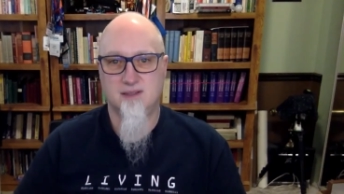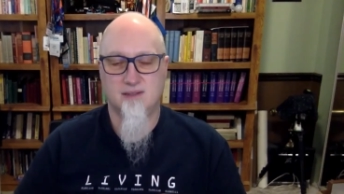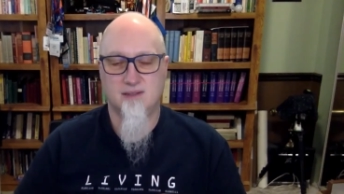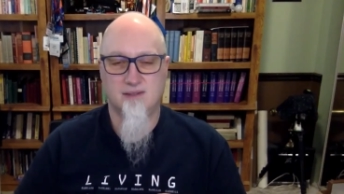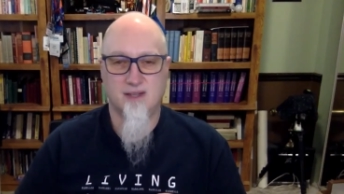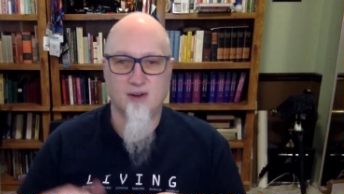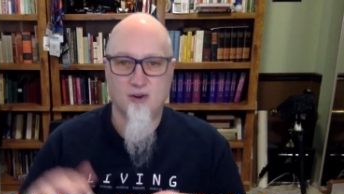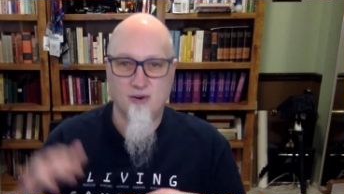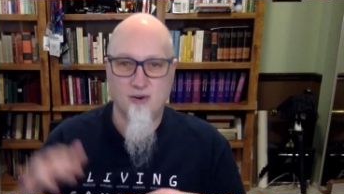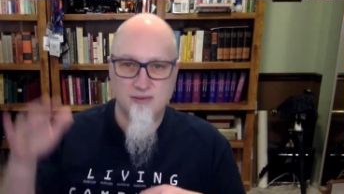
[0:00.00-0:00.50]
I've
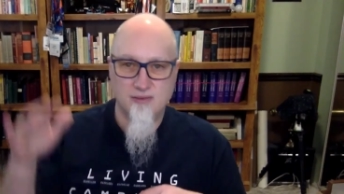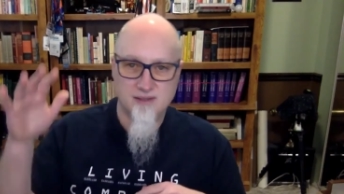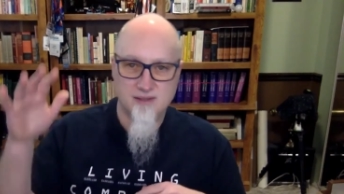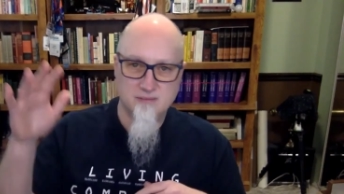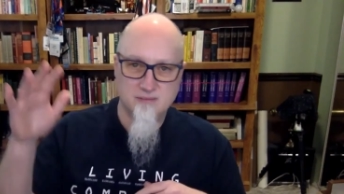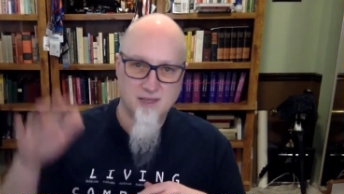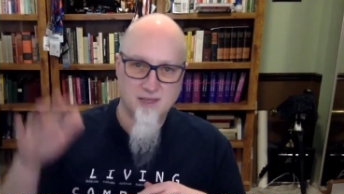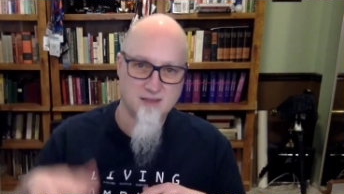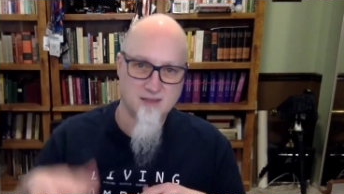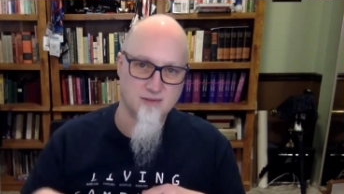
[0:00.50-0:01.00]
got all these
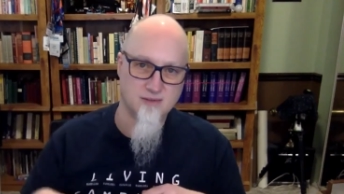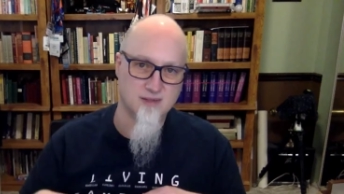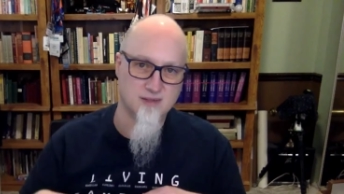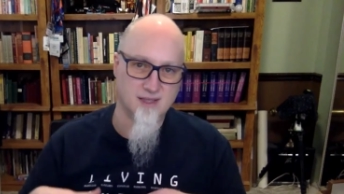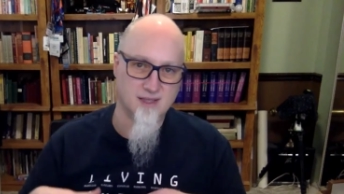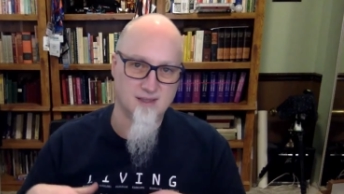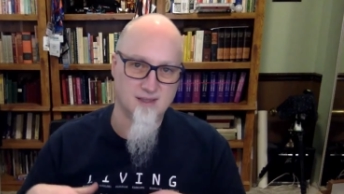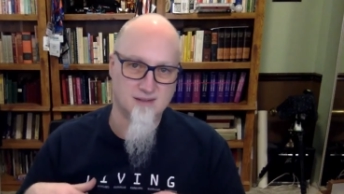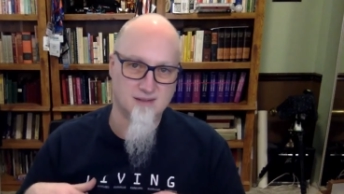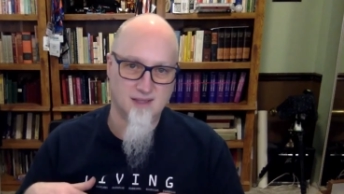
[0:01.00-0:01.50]
modules I
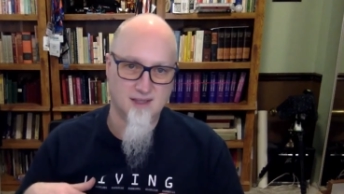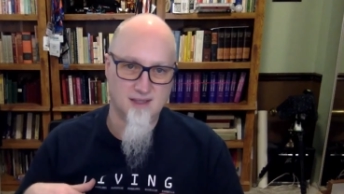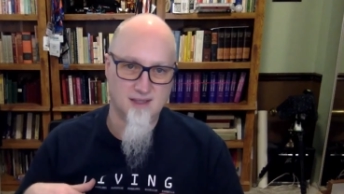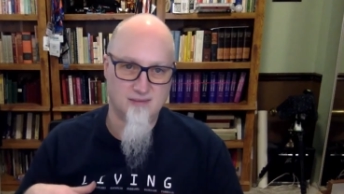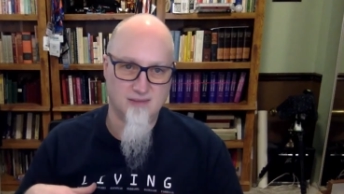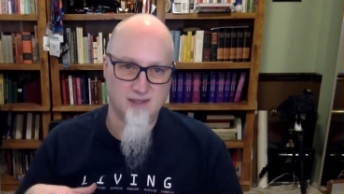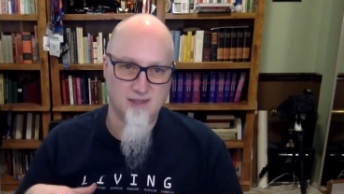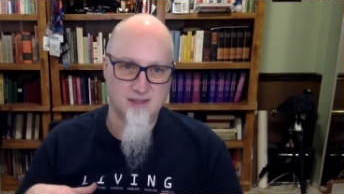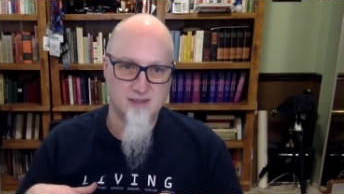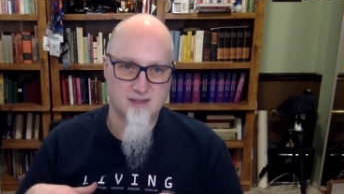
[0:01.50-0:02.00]
can take
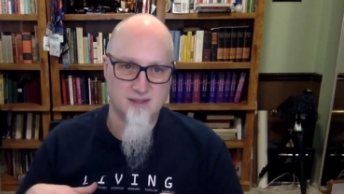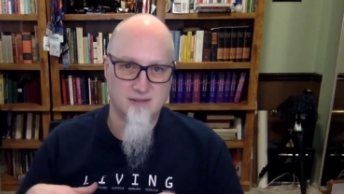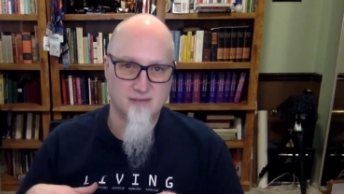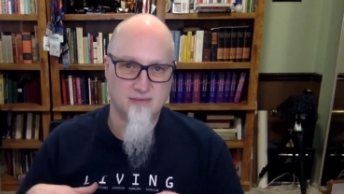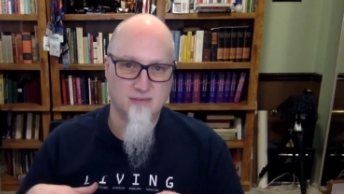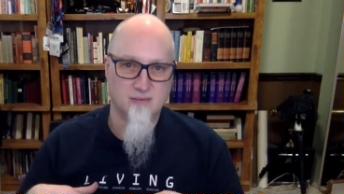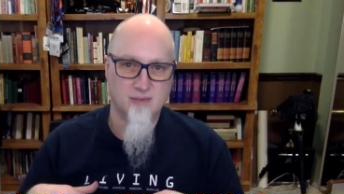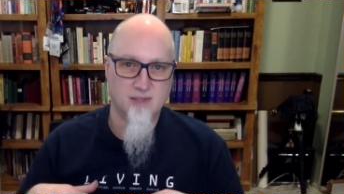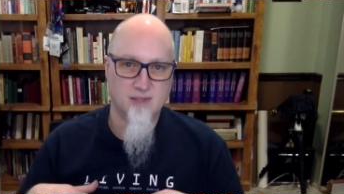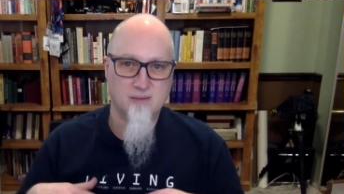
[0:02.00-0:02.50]
advantage
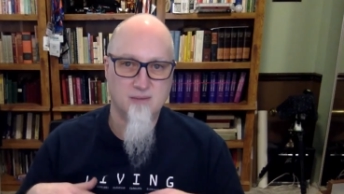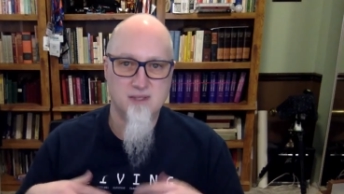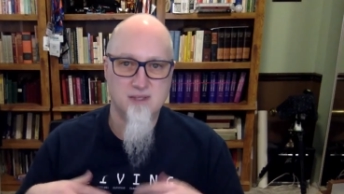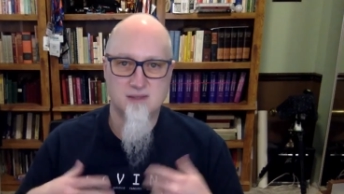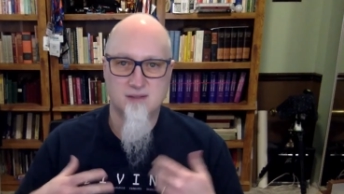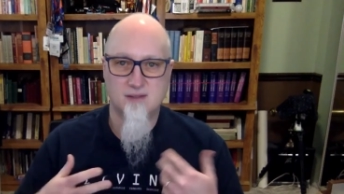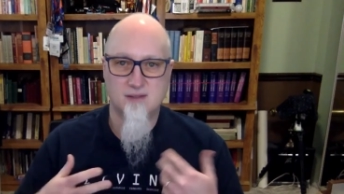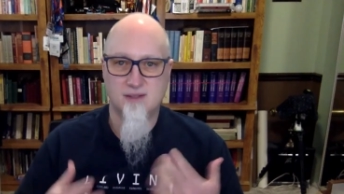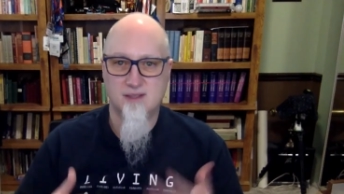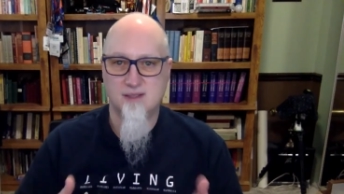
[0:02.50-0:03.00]
of. Why don't we
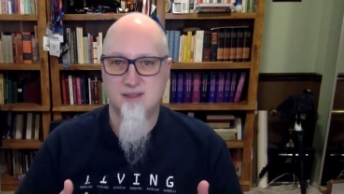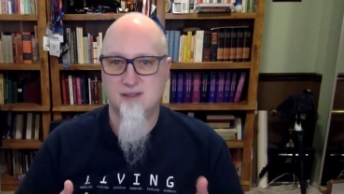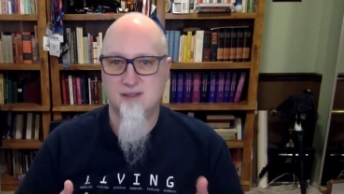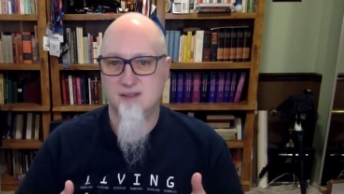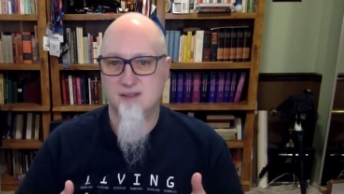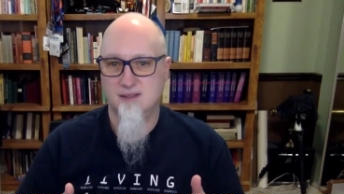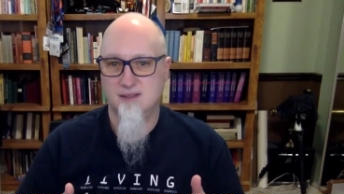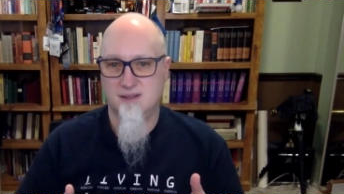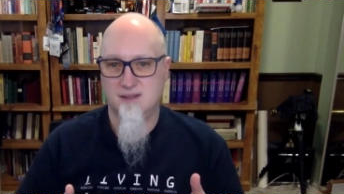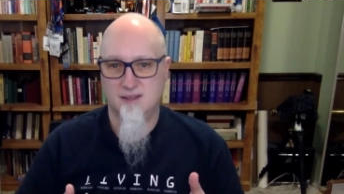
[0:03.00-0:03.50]
just look at
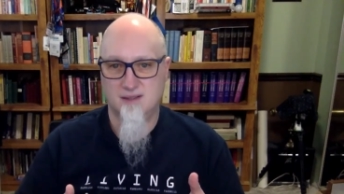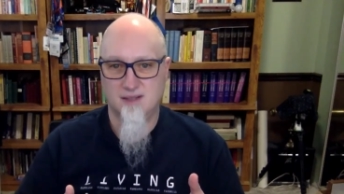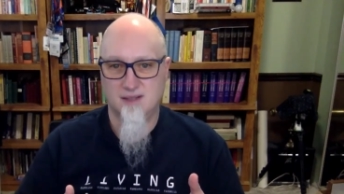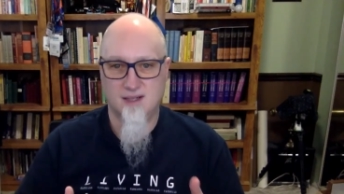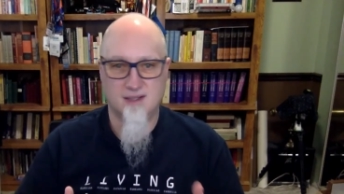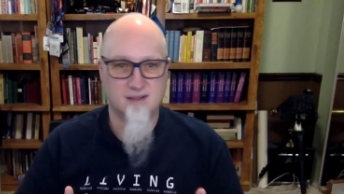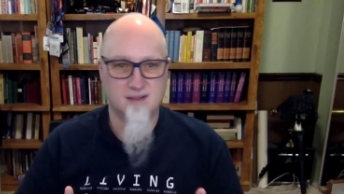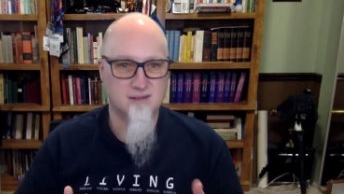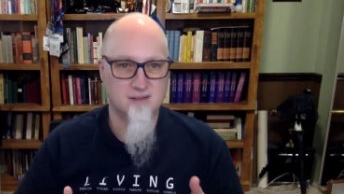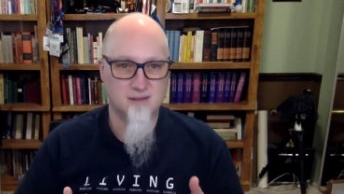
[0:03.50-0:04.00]
the
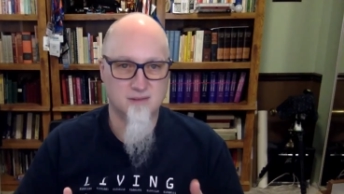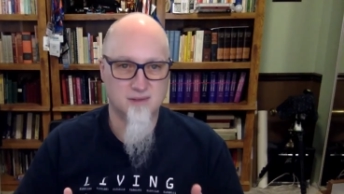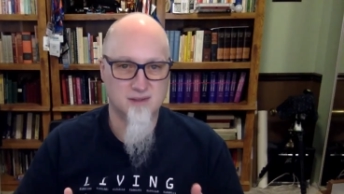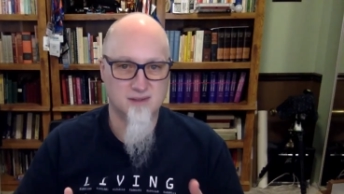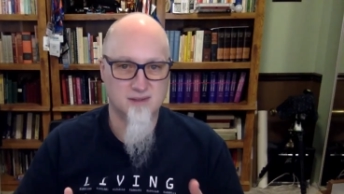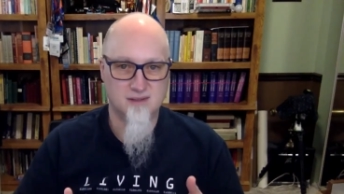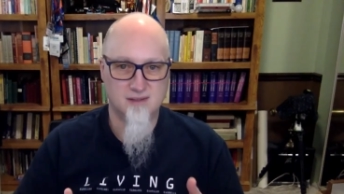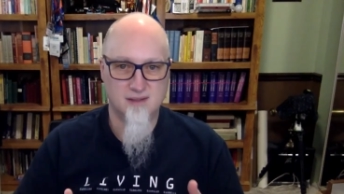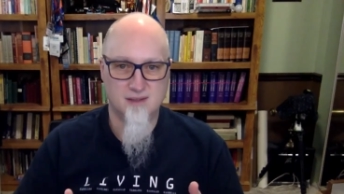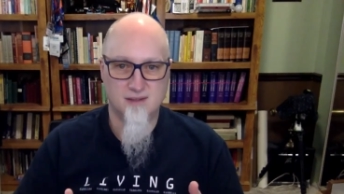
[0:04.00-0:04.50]
console
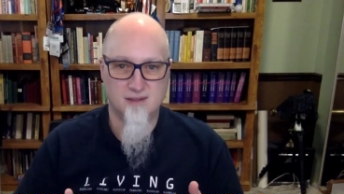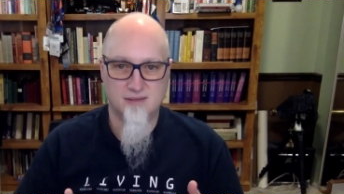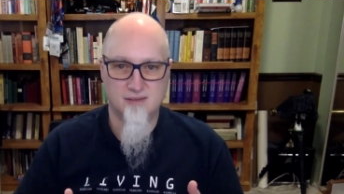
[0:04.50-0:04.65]
itself?